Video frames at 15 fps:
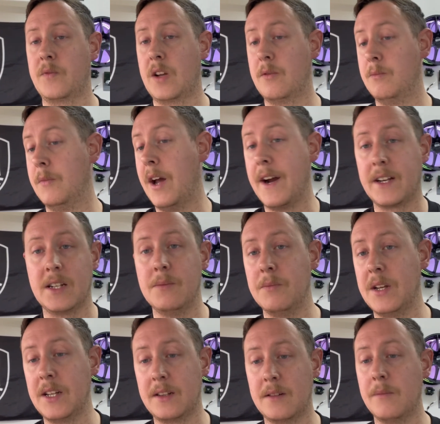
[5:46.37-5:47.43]
I'm not going
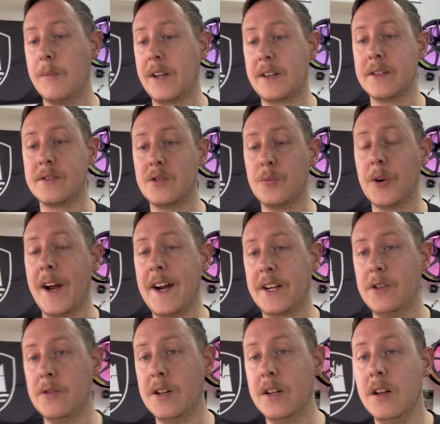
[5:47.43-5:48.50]
to make this super
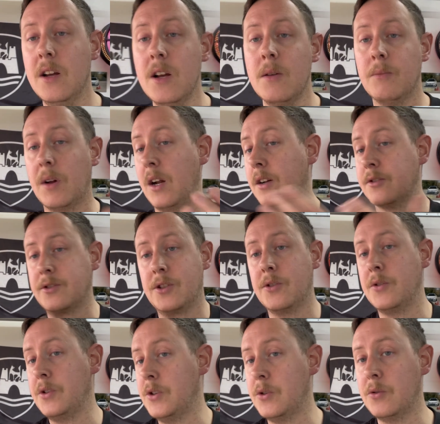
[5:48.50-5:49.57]
accurate, but I'll show
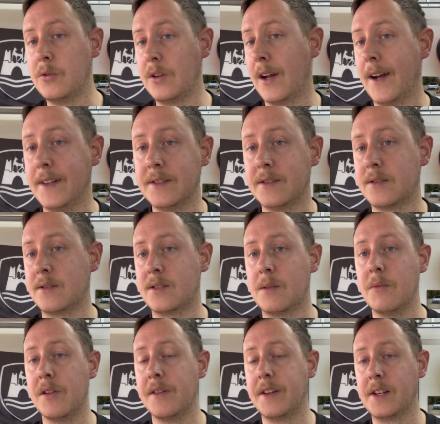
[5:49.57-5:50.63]
you guys
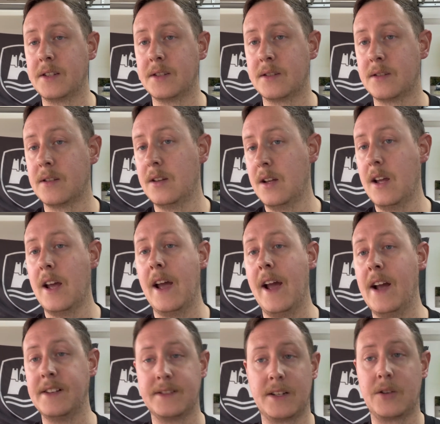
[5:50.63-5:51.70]
some of the things
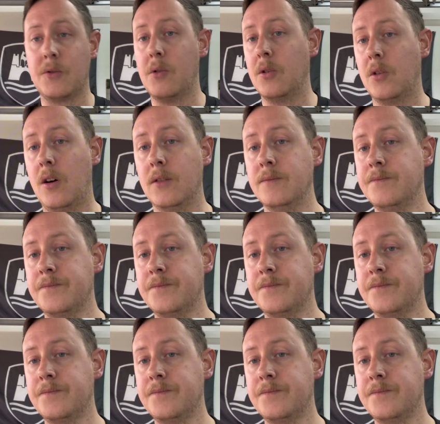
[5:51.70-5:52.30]
as I go along.